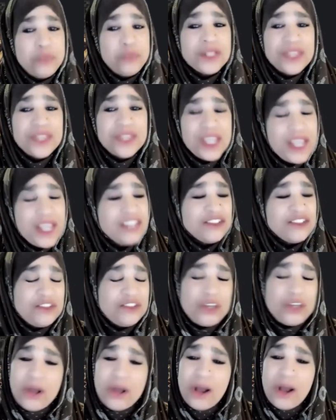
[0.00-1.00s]
what the
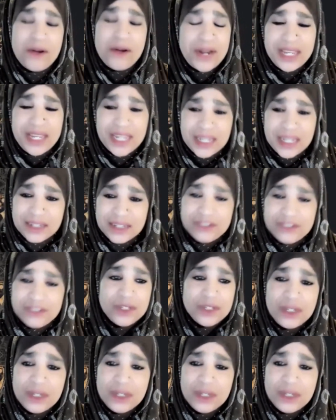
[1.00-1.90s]
istikhara is.